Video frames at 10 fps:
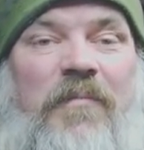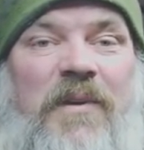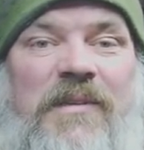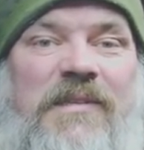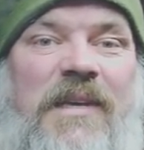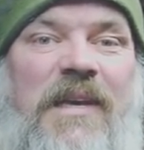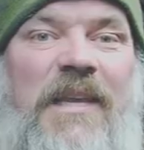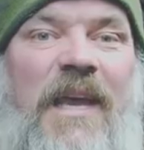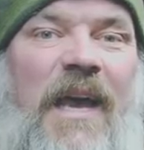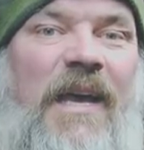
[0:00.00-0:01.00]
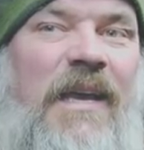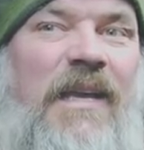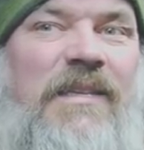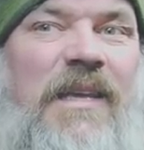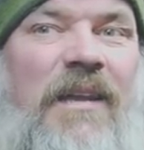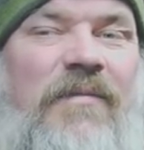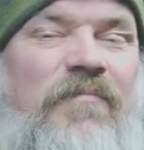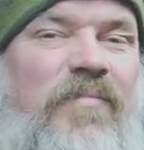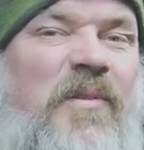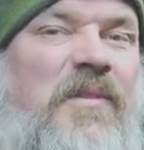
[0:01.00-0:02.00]
But uh, yeah, it's kind
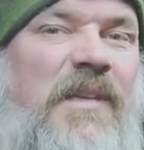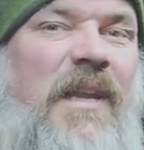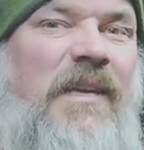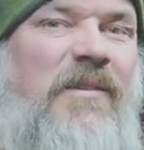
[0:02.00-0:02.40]
of brought today